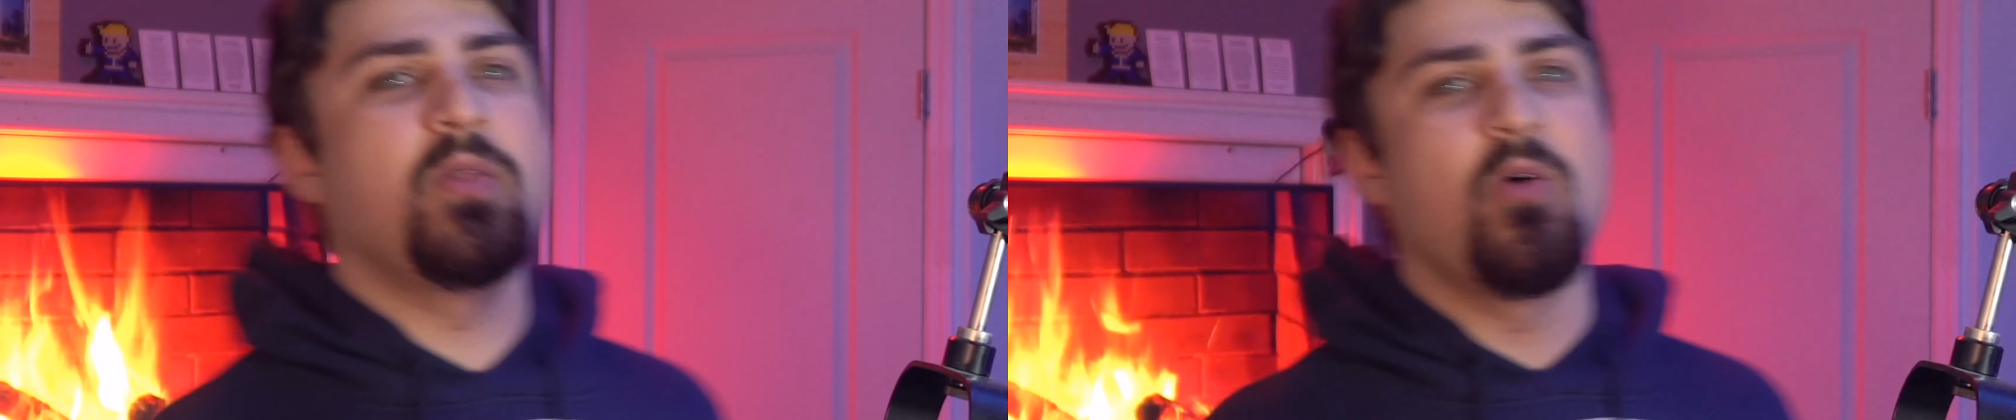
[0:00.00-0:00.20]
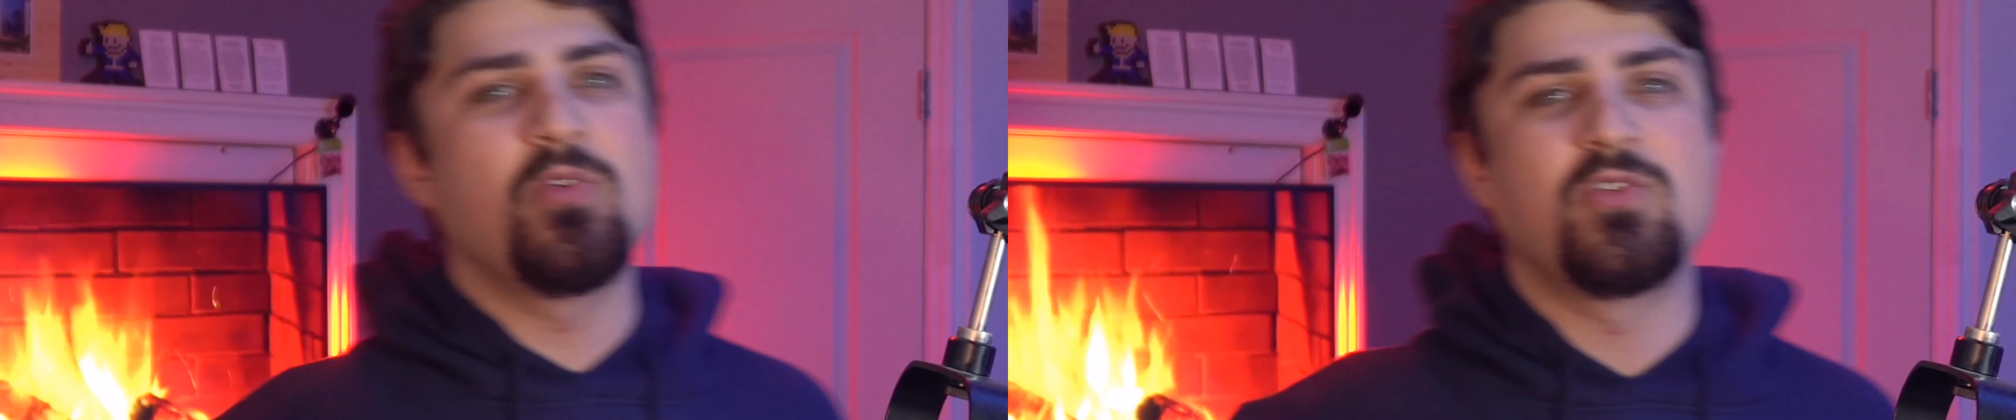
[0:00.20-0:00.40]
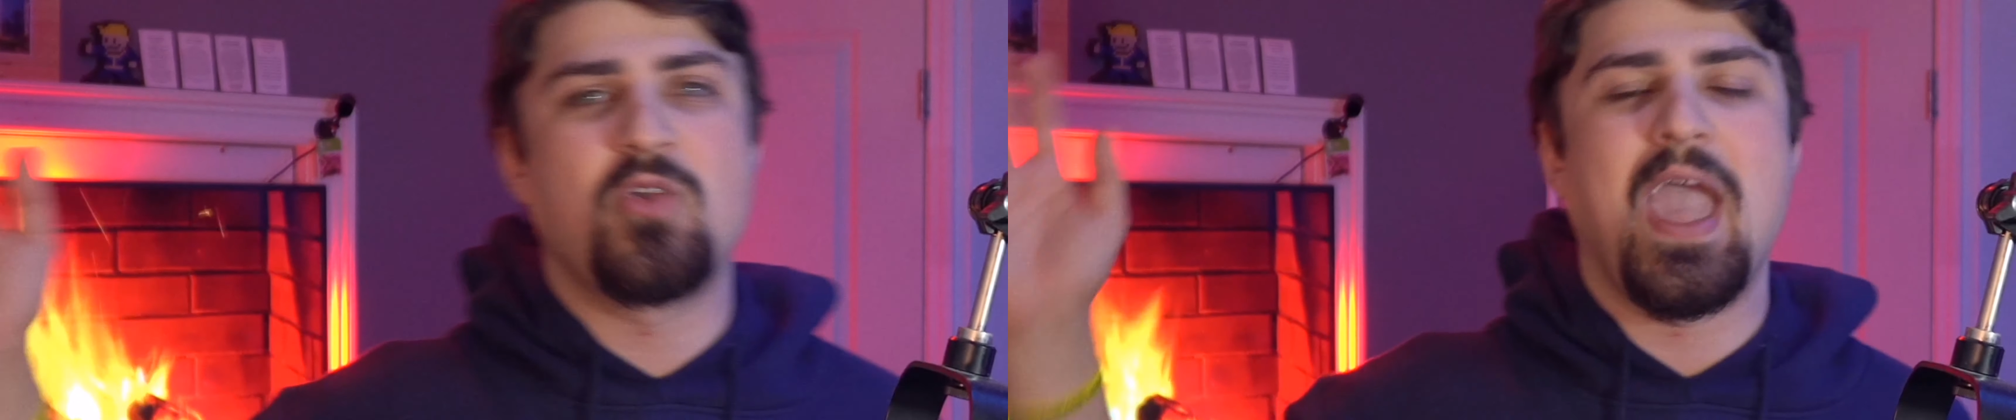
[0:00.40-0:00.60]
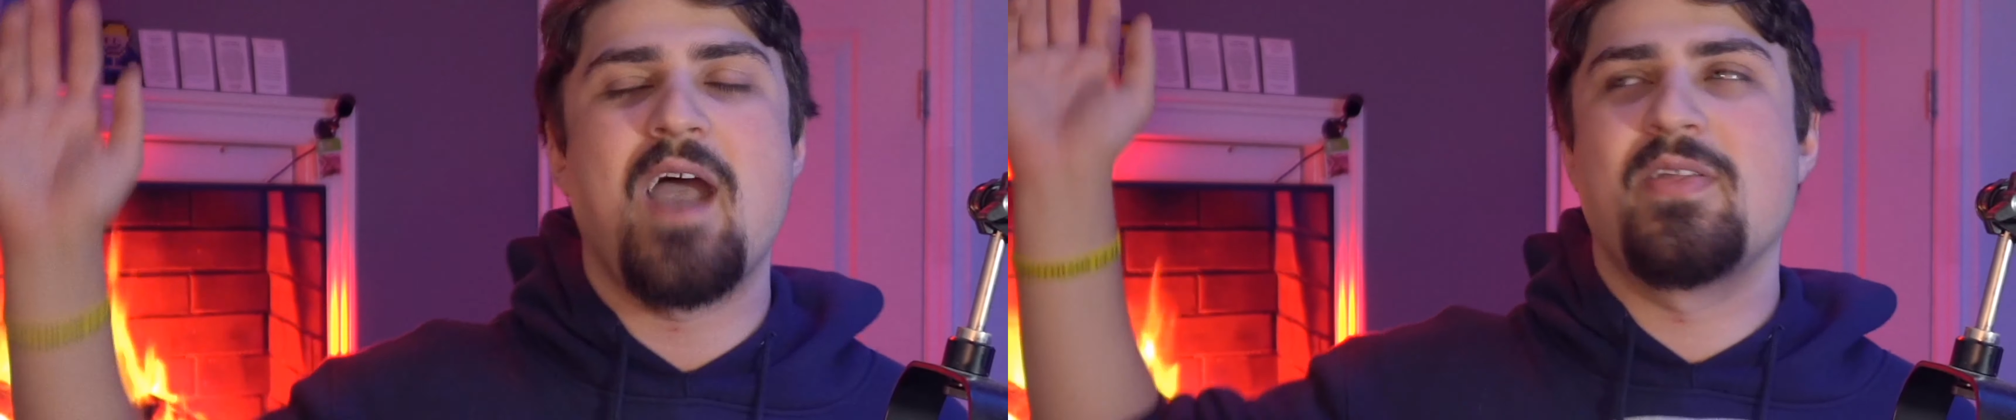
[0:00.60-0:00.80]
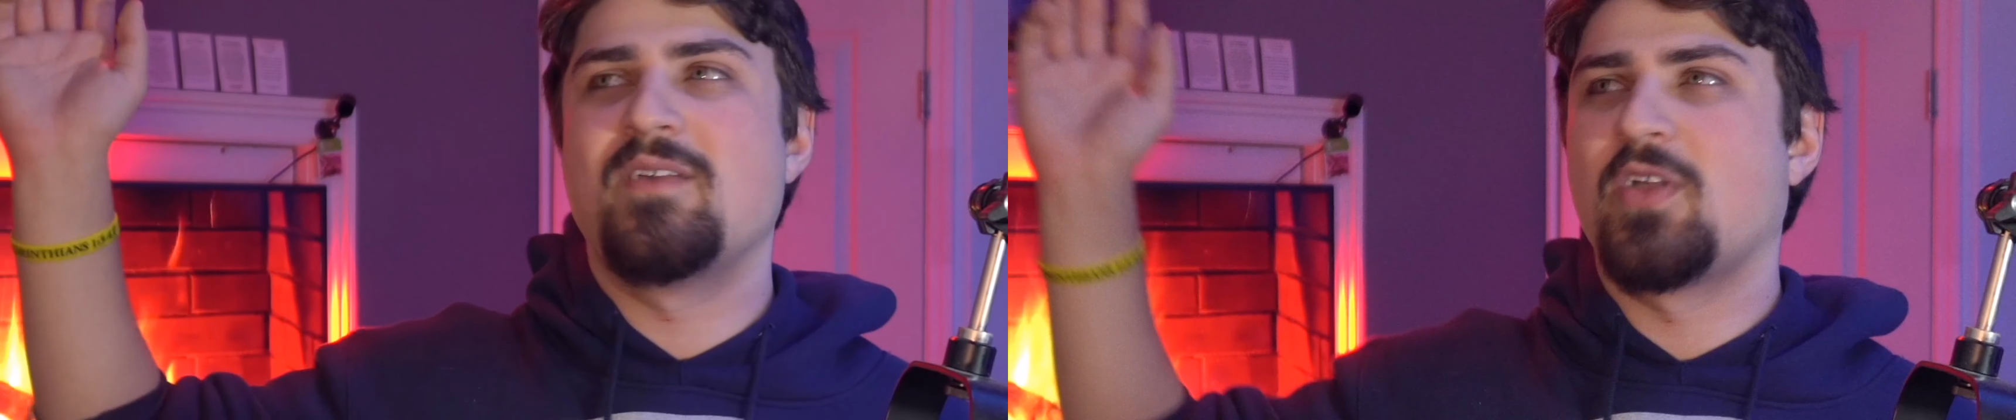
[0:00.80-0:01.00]
holy
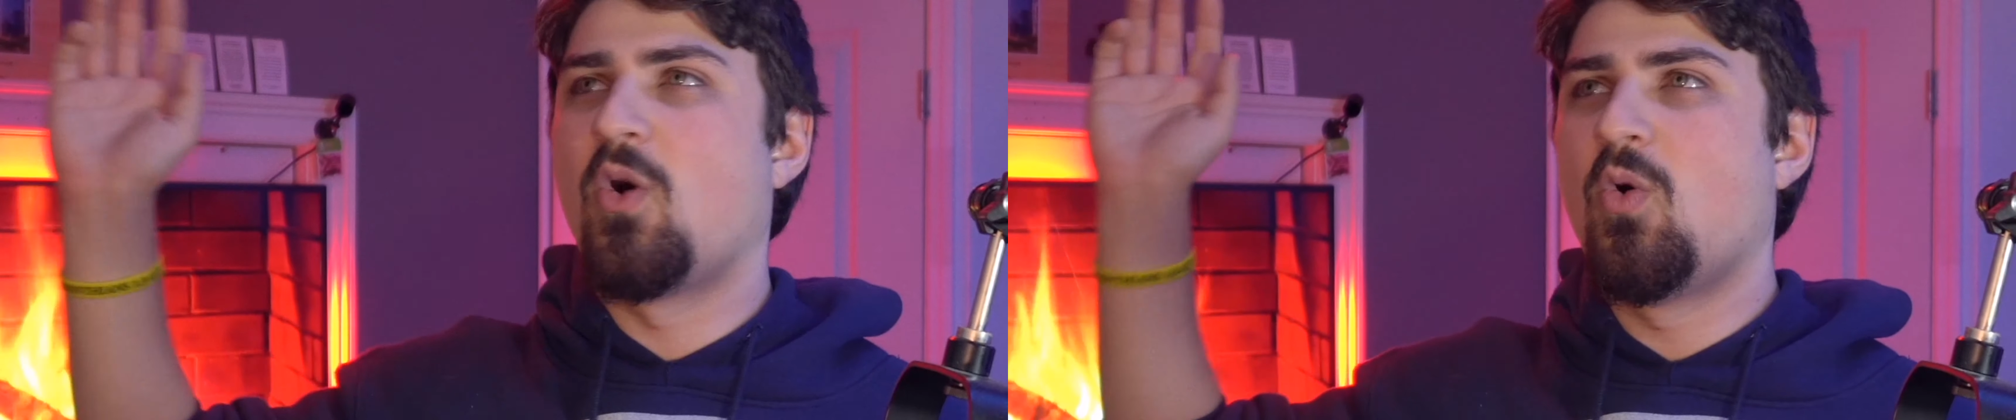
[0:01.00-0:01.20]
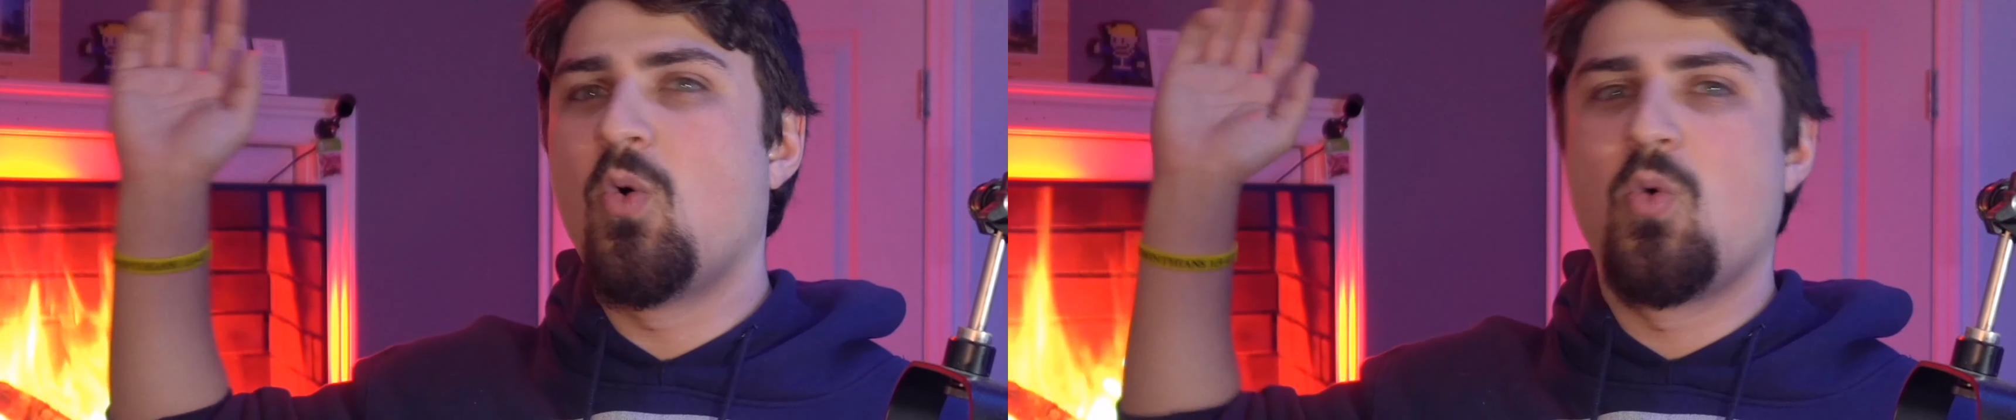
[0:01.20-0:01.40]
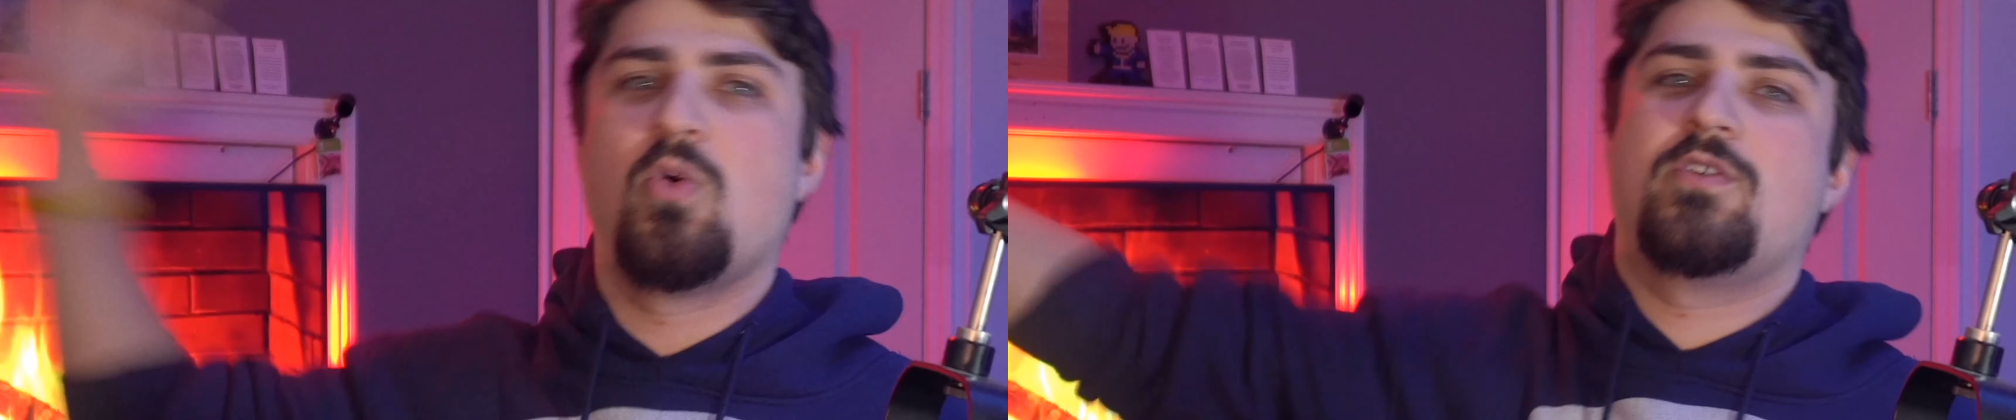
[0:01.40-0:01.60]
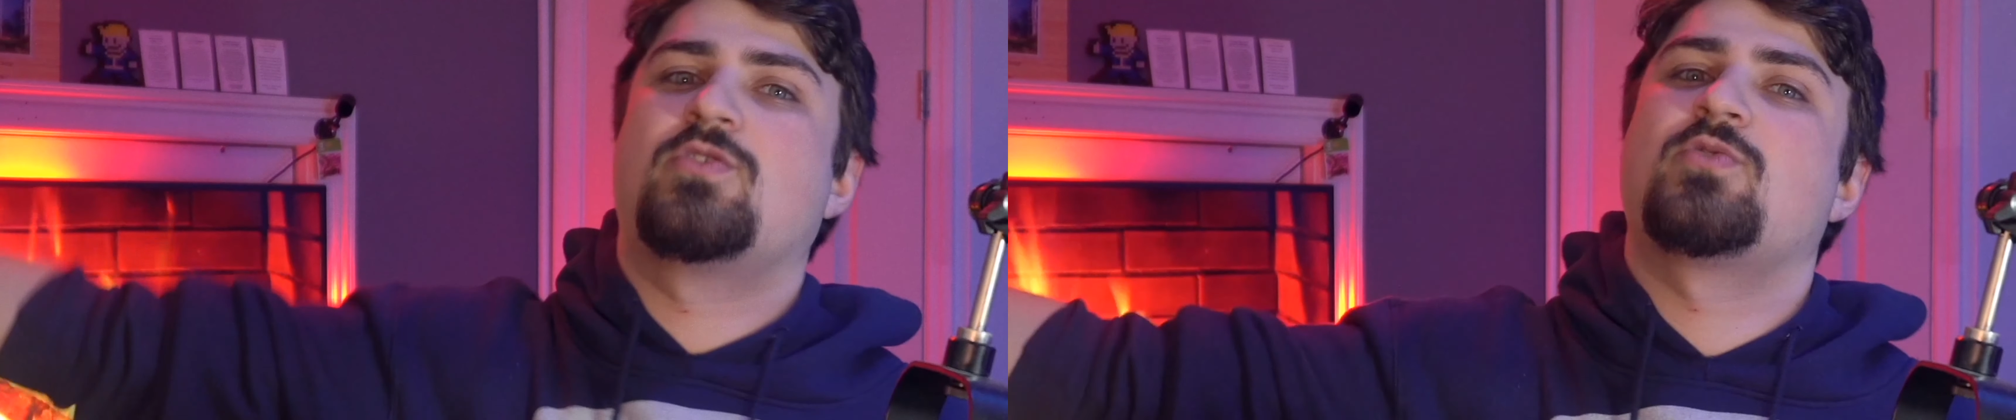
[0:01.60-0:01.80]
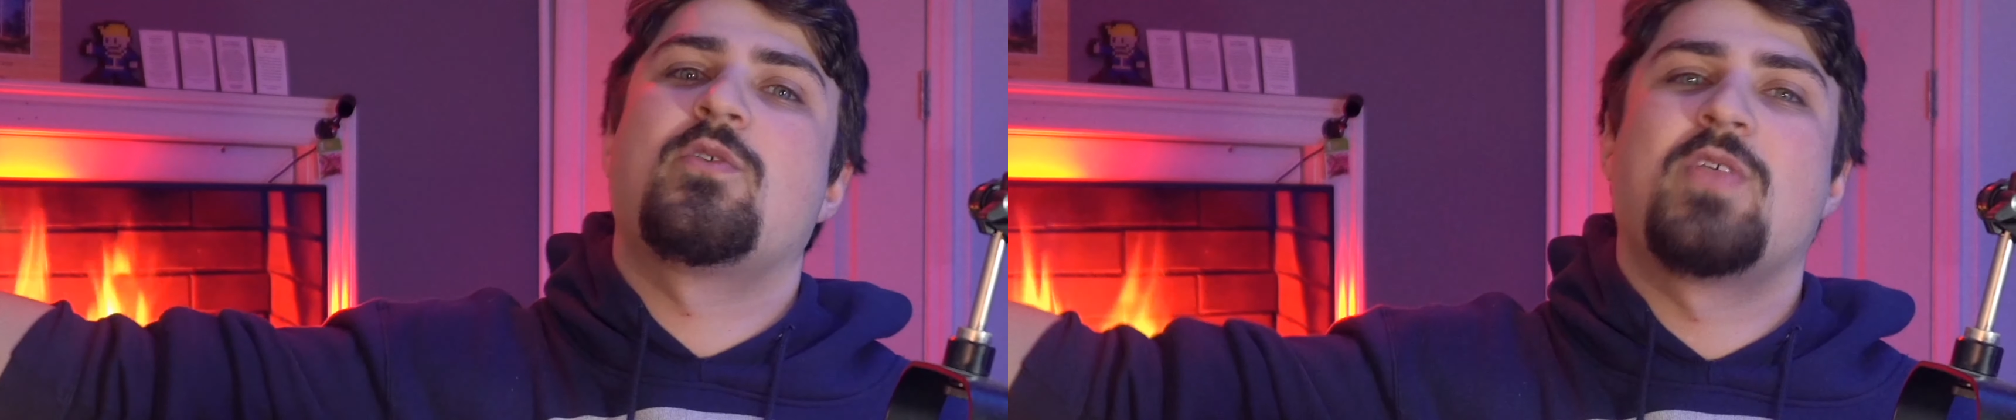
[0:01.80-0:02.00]
cow, they have like a whole
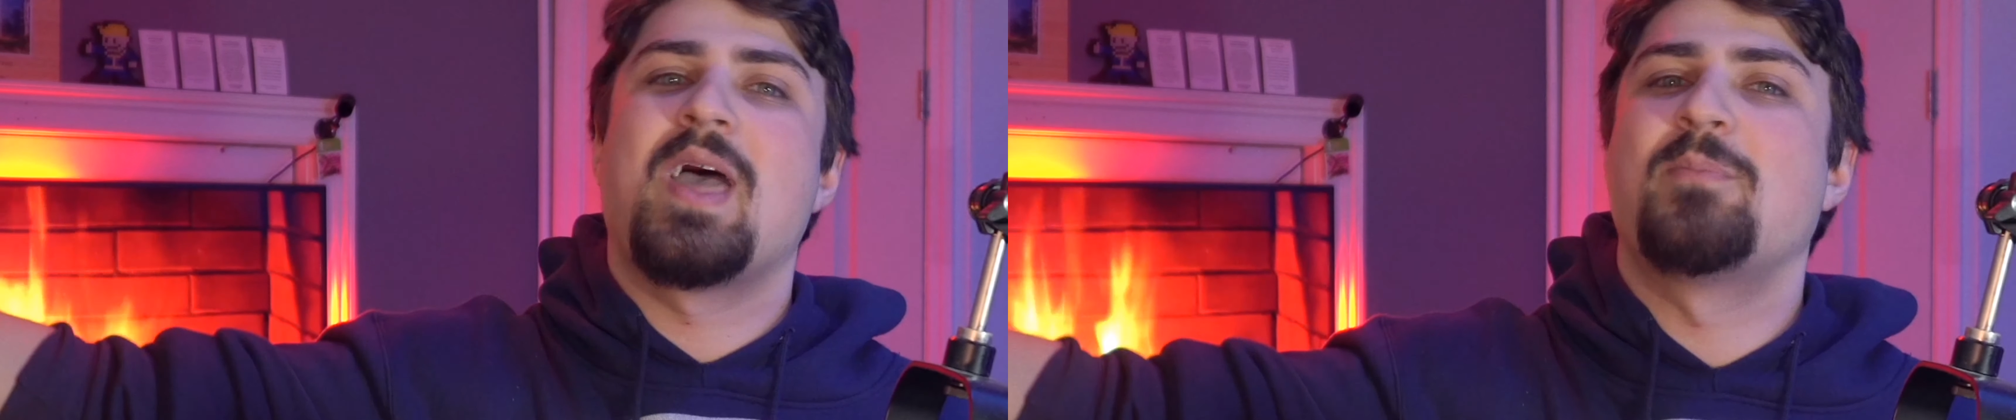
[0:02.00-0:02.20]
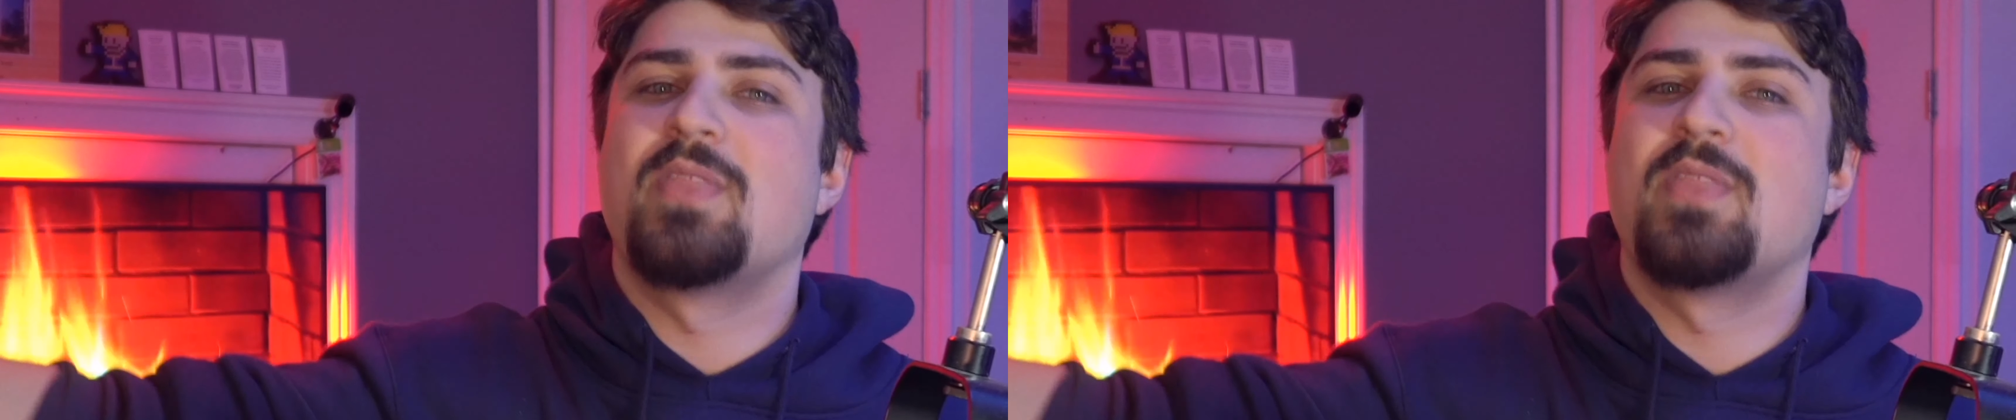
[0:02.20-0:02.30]
orchestra for that.